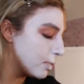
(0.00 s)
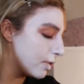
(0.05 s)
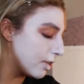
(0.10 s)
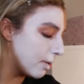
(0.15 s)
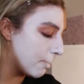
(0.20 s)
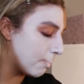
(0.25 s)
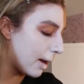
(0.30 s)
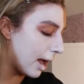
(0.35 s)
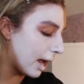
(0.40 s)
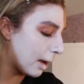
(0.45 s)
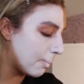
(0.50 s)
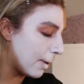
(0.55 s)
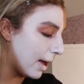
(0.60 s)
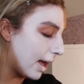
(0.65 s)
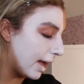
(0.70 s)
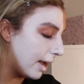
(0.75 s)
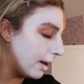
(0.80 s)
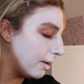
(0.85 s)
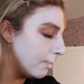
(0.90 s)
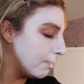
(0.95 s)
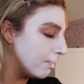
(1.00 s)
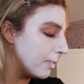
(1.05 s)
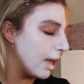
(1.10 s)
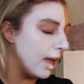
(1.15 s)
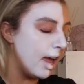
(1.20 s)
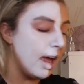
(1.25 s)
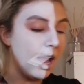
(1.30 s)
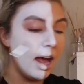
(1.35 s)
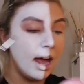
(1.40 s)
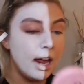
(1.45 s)
with the black paint,
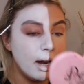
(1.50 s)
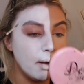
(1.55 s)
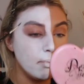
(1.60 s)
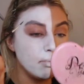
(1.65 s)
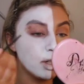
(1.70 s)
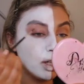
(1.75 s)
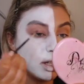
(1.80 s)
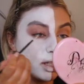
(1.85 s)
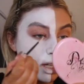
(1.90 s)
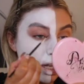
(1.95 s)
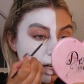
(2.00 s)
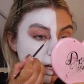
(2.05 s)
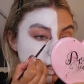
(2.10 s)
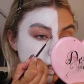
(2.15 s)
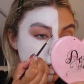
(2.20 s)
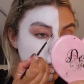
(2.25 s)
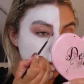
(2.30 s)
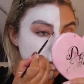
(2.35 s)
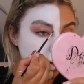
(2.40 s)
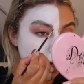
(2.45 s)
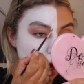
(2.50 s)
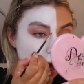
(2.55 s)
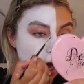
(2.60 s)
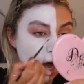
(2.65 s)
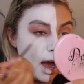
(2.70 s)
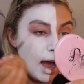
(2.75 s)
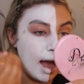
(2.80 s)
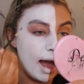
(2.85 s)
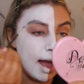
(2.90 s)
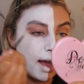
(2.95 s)
and I'm just going to do the
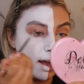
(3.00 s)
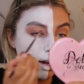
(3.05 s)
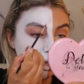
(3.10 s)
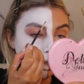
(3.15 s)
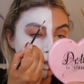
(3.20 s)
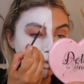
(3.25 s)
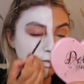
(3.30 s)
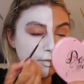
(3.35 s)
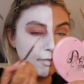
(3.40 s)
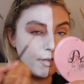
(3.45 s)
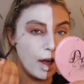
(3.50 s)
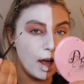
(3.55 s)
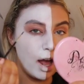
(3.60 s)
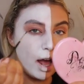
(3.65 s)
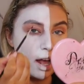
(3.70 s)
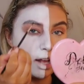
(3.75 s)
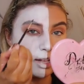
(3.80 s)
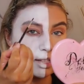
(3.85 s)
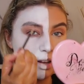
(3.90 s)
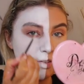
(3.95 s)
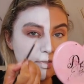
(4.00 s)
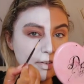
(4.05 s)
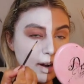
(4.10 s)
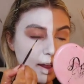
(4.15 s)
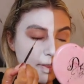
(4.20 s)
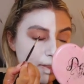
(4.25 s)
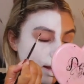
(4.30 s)
eye first. I feel like